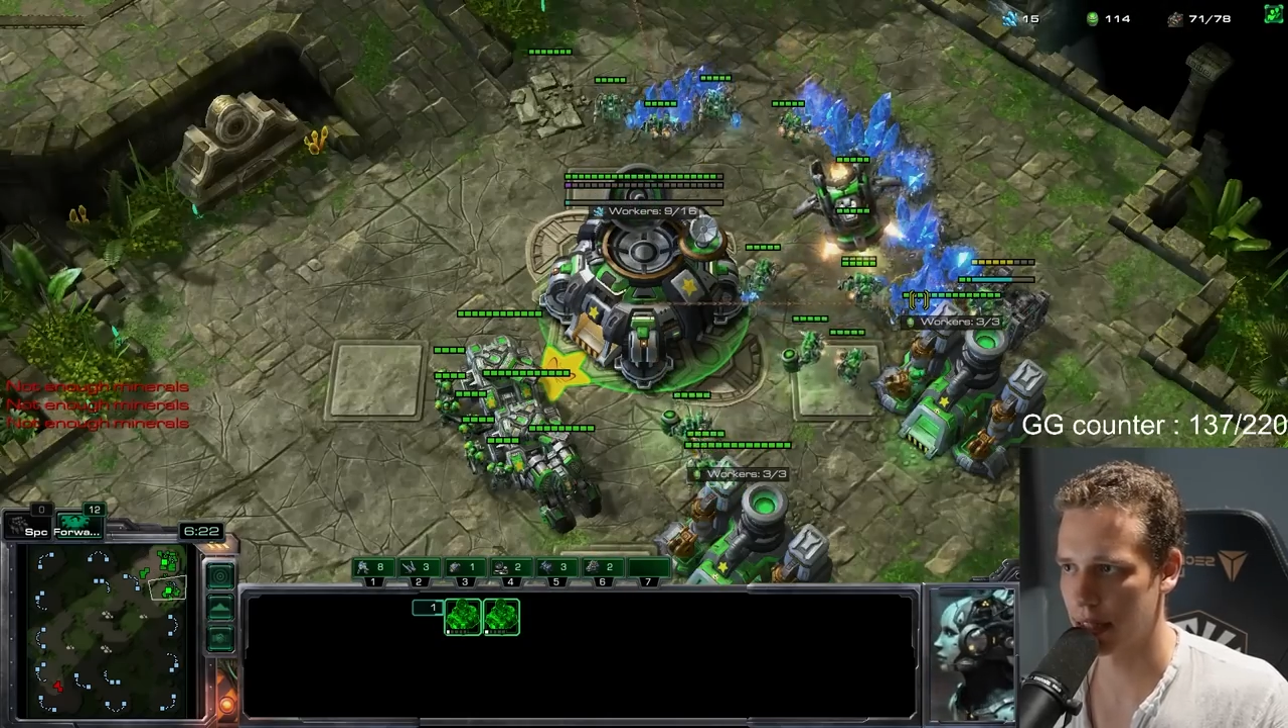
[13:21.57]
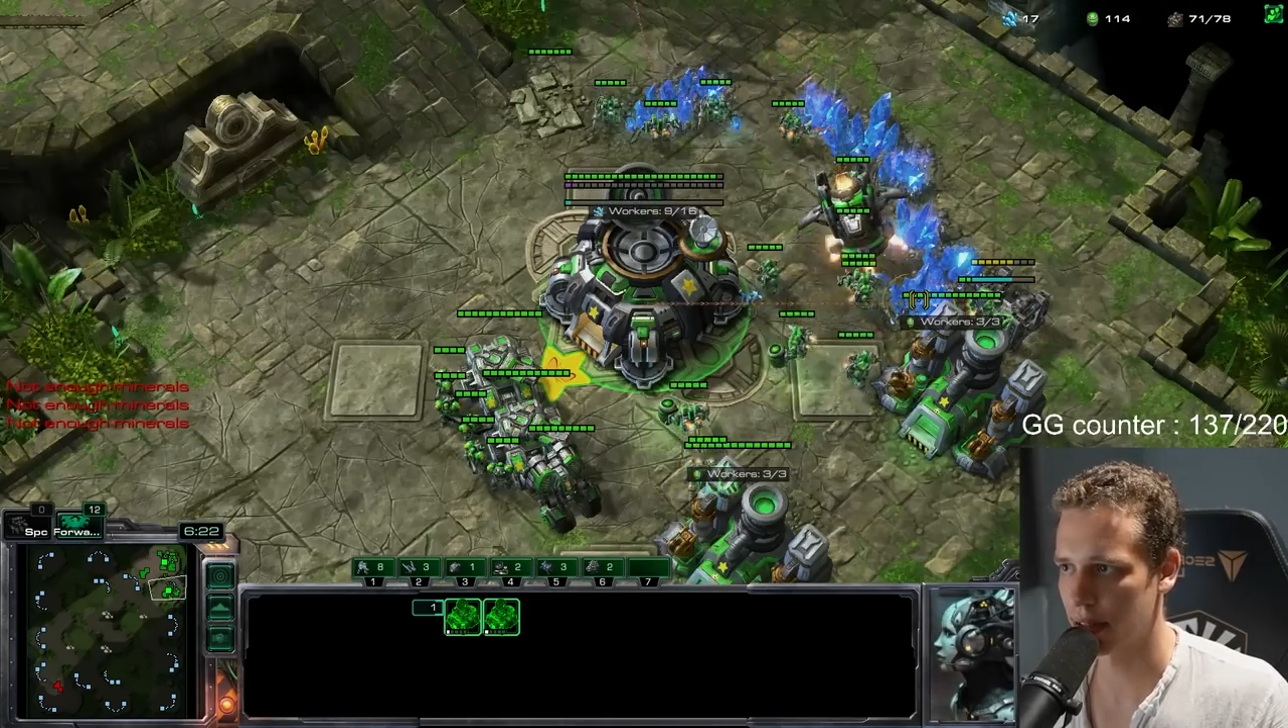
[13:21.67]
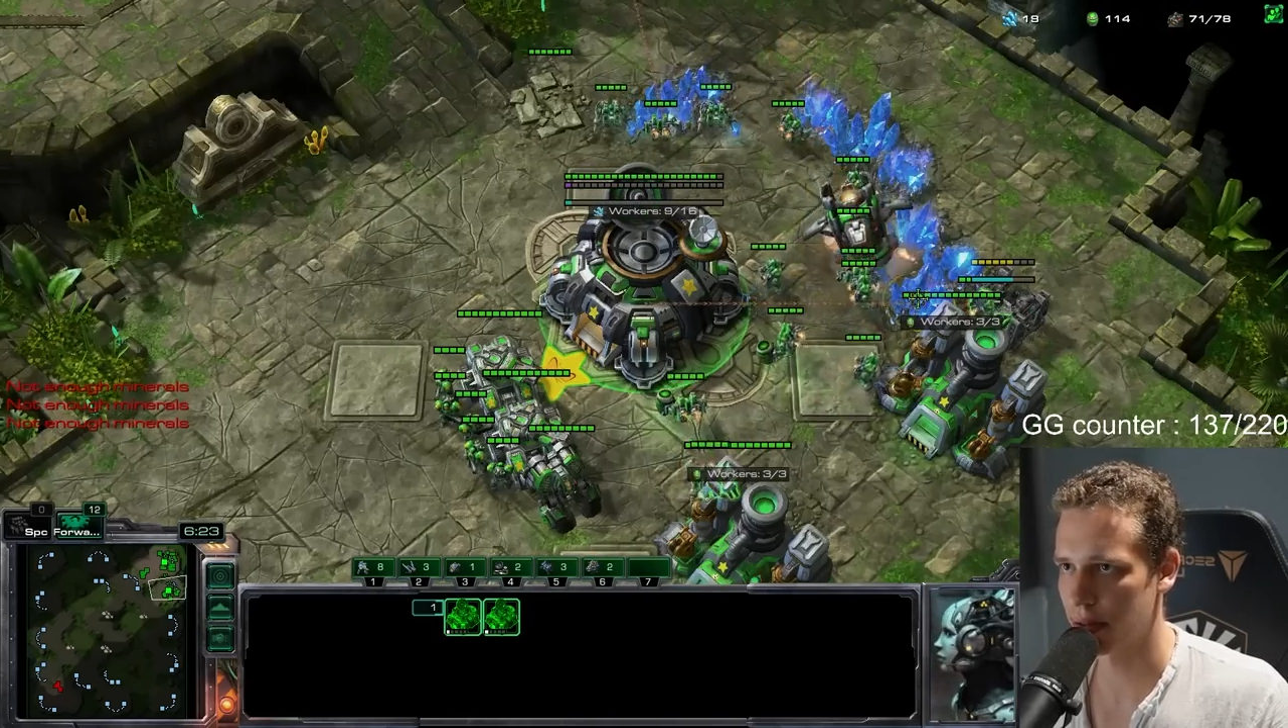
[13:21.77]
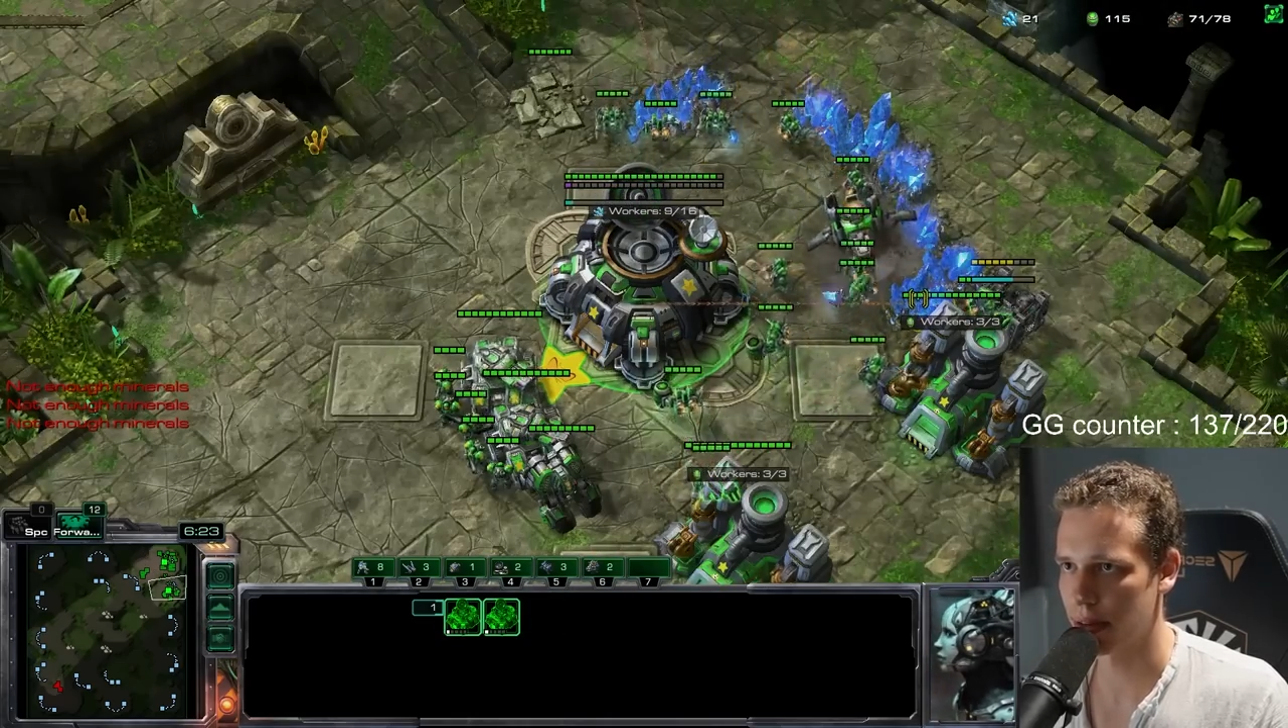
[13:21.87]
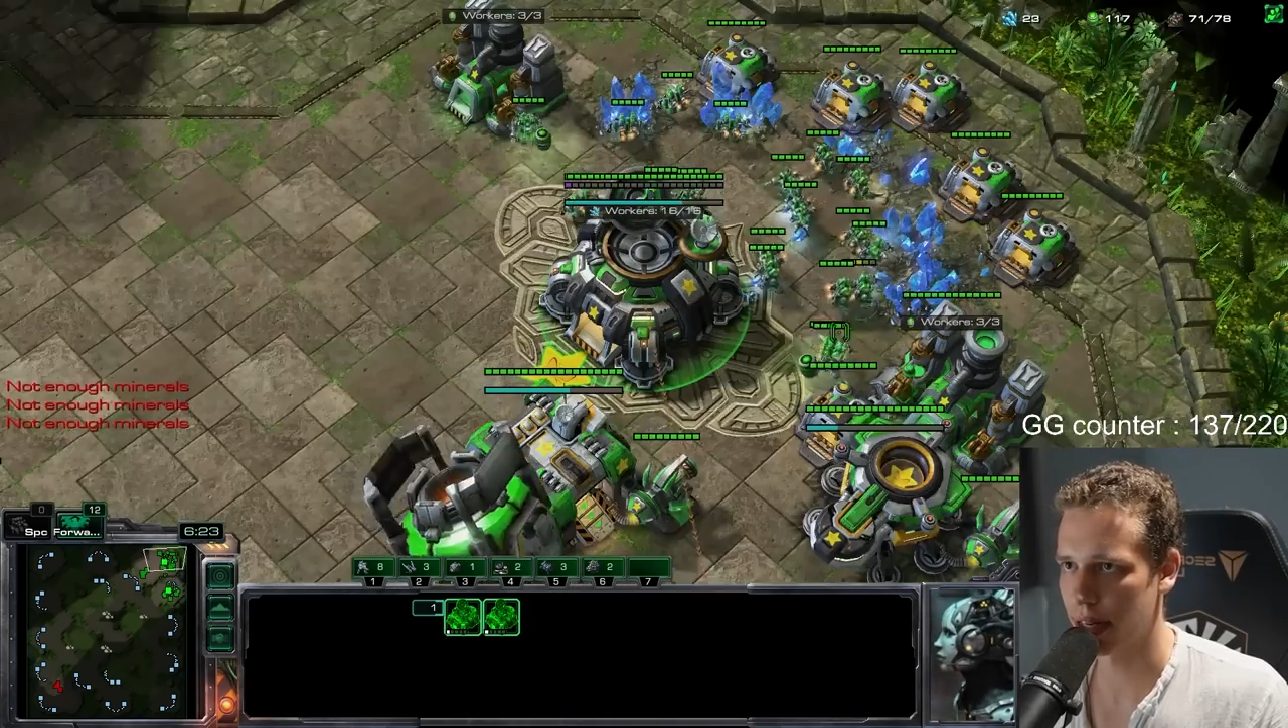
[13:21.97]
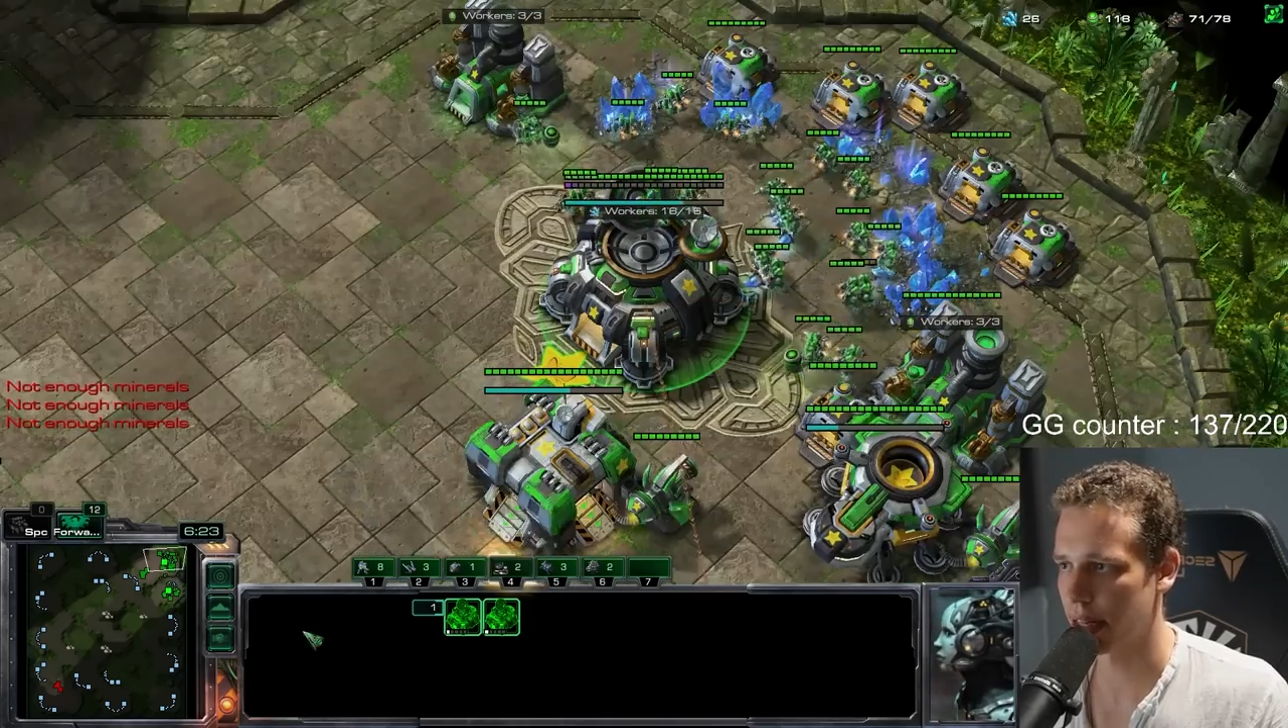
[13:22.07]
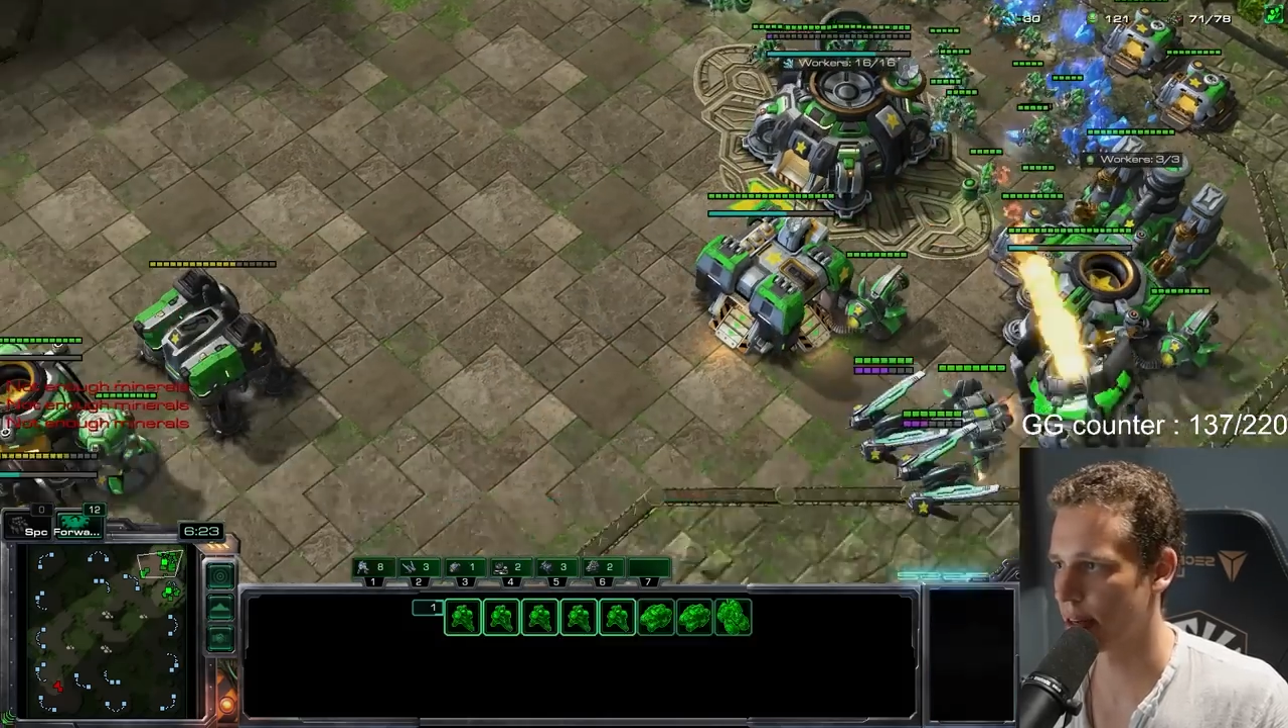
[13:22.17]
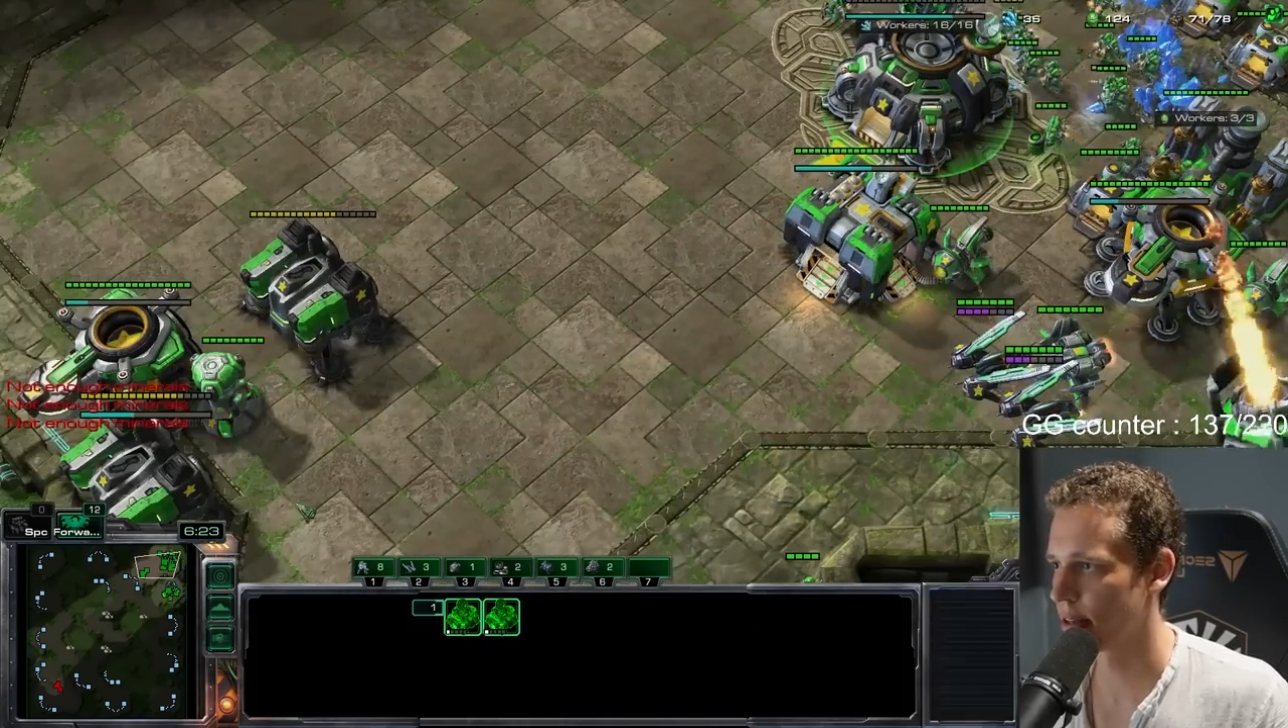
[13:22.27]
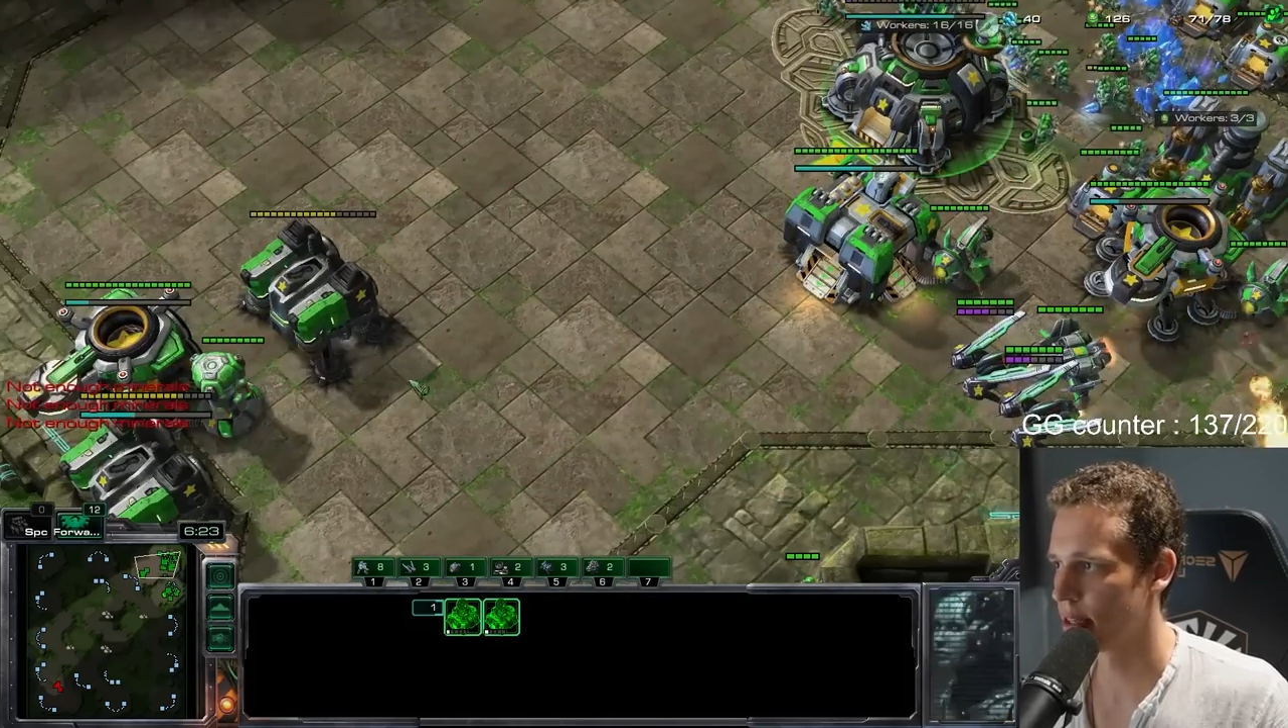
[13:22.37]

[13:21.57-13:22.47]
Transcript: to do right now.